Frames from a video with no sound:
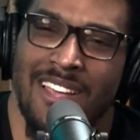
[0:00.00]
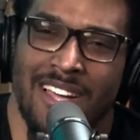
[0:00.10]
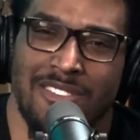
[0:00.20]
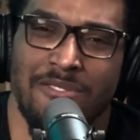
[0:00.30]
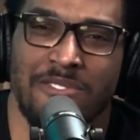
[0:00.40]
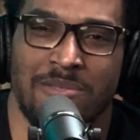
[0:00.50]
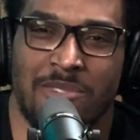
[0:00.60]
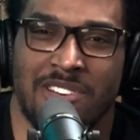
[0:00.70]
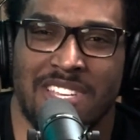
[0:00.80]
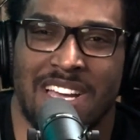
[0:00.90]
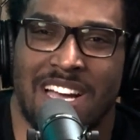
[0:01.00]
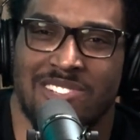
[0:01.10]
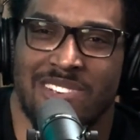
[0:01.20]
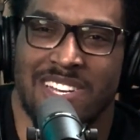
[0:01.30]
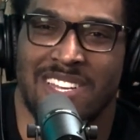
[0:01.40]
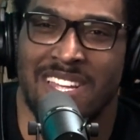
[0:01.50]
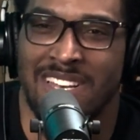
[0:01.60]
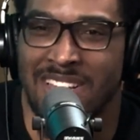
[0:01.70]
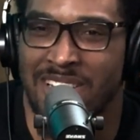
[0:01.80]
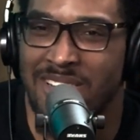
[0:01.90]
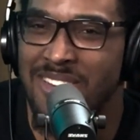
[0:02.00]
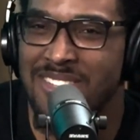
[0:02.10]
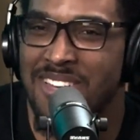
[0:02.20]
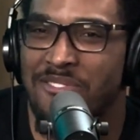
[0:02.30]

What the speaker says: I do feel more dehydrated, and there is